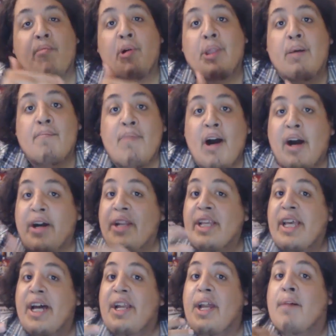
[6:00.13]
him more than Bond?
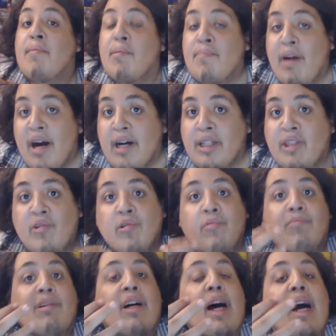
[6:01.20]
Again, I'm a Bond
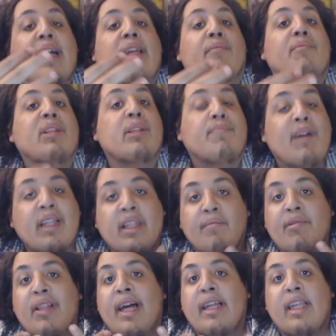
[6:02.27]
dude, but I can respect
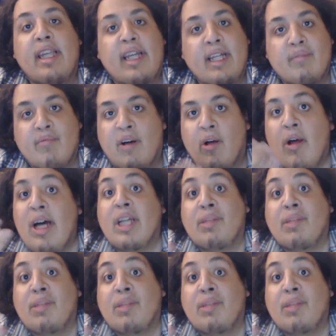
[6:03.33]
if you like King as well,